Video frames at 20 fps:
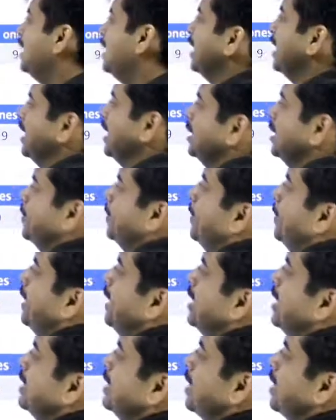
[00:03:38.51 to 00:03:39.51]
Tens
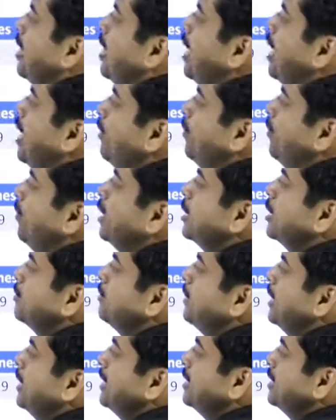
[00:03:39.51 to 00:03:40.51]
place, hundreds
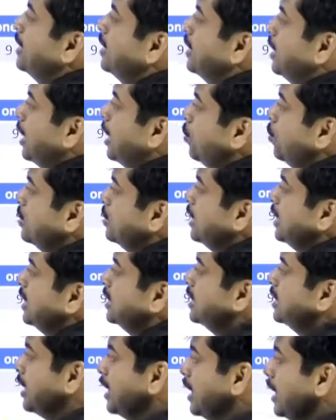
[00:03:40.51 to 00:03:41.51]
place,
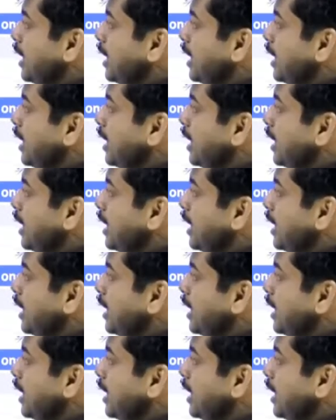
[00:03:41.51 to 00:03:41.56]
thousands.